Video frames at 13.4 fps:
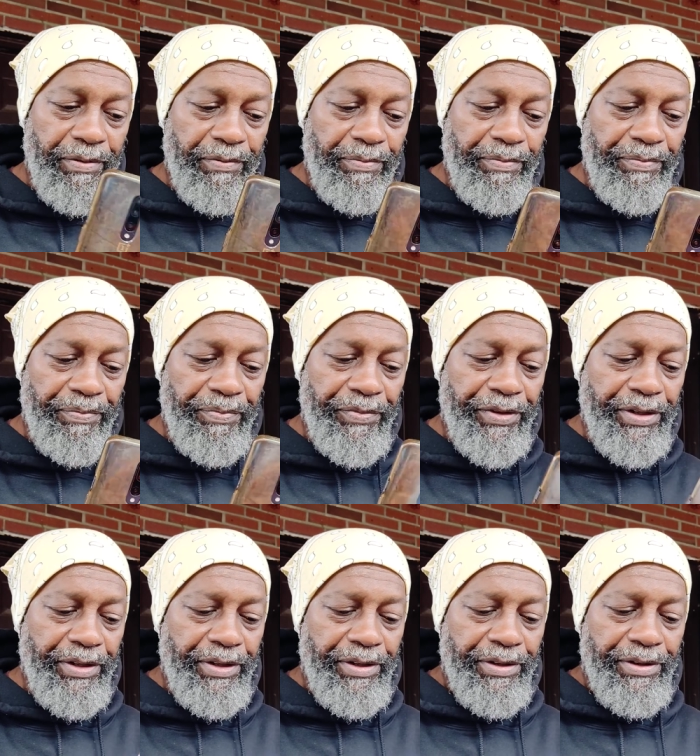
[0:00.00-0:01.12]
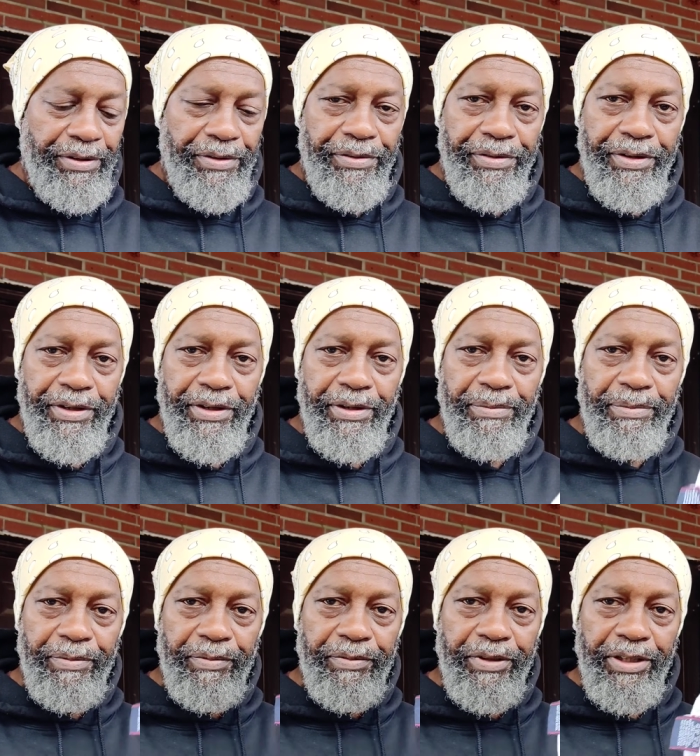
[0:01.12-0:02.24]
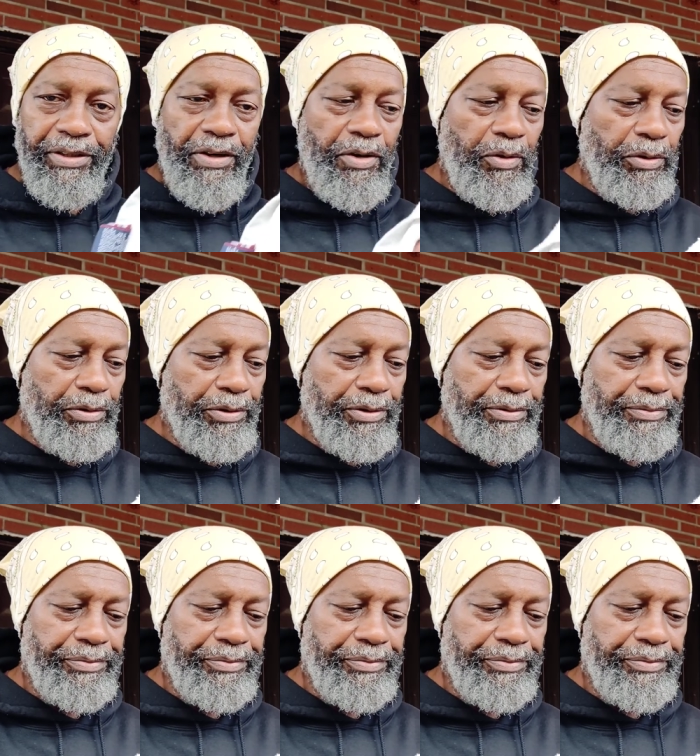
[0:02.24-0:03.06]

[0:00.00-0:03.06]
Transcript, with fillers: uh, the uh, thing to hold